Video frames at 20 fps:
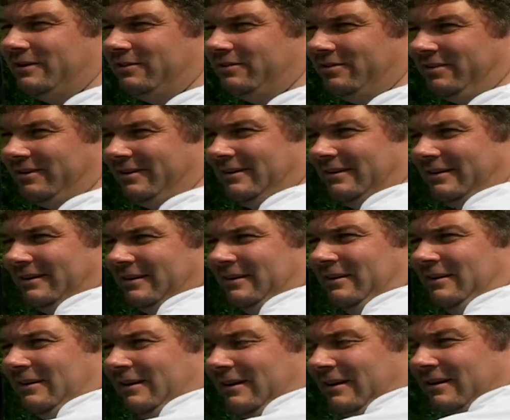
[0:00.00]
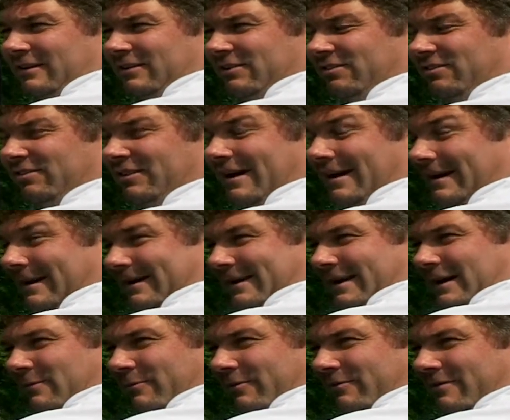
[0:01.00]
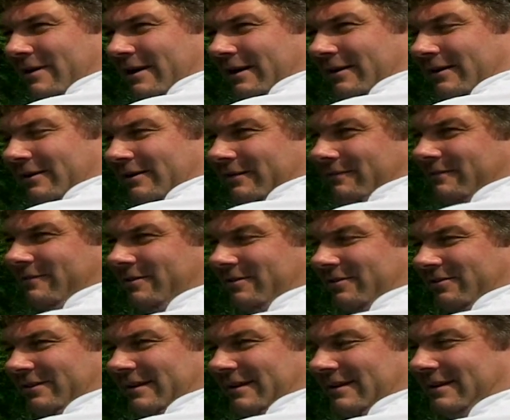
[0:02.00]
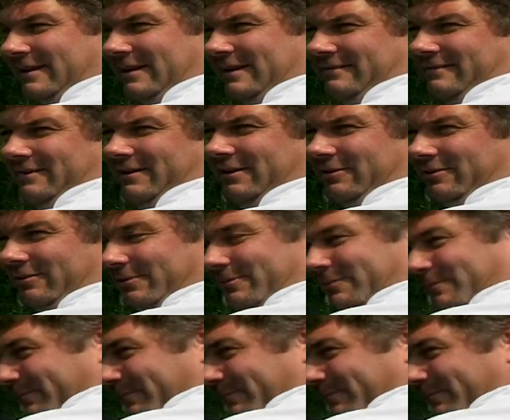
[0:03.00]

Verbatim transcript: it's siling down with rain and you've got to stand there and it's